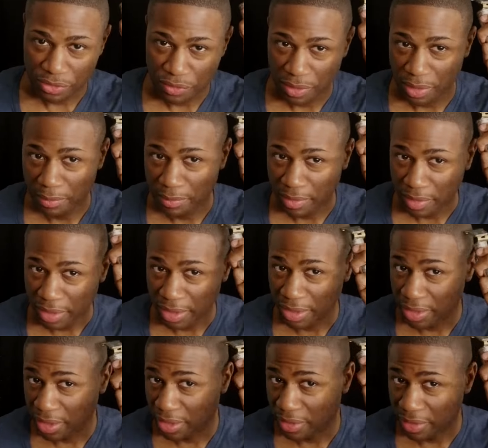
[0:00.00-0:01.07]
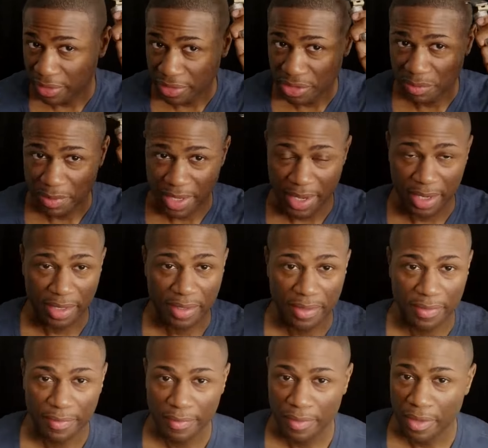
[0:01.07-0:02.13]
trim any areas back
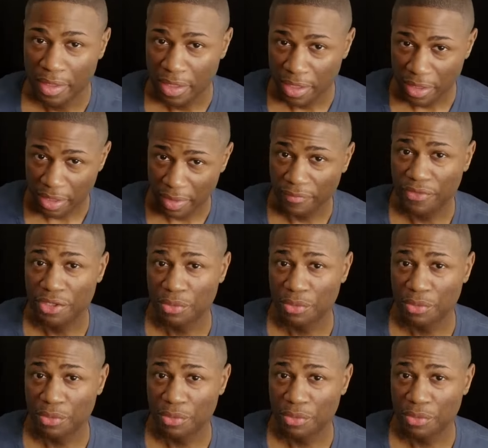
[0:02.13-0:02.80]
if you